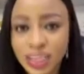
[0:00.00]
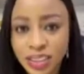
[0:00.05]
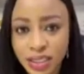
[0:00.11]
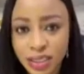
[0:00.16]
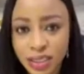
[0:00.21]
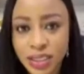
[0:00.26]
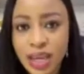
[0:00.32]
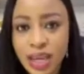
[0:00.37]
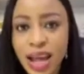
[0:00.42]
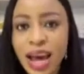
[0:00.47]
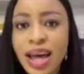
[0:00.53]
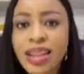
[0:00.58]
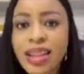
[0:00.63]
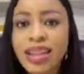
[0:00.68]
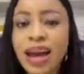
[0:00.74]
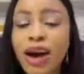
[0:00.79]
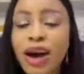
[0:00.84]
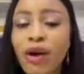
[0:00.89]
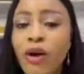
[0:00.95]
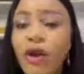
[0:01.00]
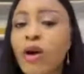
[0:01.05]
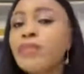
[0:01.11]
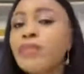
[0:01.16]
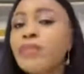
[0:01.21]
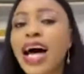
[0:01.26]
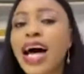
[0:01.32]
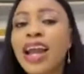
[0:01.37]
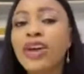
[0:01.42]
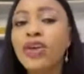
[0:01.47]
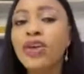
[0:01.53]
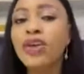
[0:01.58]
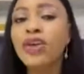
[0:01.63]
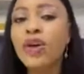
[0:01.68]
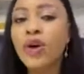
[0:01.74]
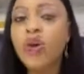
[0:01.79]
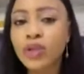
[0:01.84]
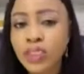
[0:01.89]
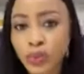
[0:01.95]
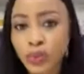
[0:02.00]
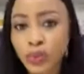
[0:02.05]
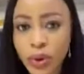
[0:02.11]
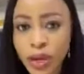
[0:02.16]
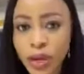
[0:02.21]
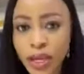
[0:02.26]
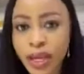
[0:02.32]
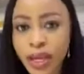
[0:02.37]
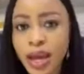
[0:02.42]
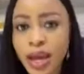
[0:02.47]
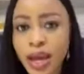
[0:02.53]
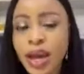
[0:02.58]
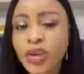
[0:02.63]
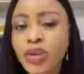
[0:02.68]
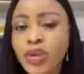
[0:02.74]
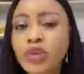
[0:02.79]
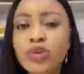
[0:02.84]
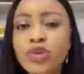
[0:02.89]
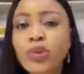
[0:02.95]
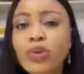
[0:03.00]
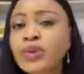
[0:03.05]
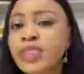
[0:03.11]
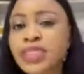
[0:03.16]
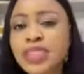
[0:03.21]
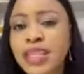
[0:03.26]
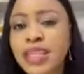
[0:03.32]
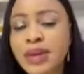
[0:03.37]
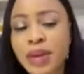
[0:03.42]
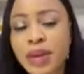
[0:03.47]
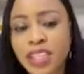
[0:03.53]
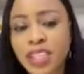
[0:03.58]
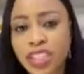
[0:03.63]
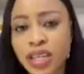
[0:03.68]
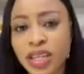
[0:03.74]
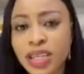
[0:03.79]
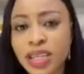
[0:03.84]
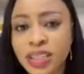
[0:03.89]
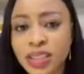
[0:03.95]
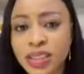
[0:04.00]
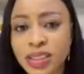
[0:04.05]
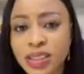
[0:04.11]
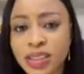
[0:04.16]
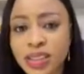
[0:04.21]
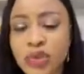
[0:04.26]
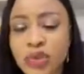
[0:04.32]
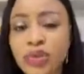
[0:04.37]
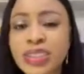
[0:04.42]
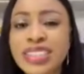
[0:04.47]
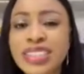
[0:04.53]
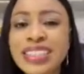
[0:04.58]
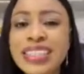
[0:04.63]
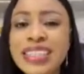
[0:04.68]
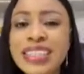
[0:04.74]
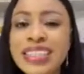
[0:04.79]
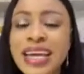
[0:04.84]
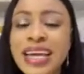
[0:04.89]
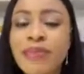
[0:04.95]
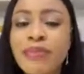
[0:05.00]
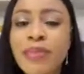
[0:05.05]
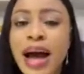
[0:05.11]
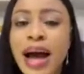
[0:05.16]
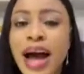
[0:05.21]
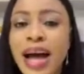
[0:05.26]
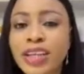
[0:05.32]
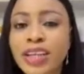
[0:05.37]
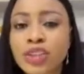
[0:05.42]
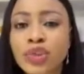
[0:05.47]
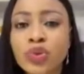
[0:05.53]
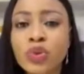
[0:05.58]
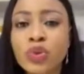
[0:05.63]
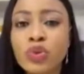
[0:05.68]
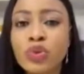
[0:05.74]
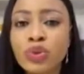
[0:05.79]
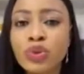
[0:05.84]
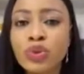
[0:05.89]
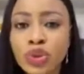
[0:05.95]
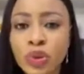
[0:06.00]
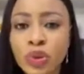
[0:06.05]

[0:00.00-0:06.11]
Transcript: the challenges that comes along the way, you don't see them as challenges, you see them as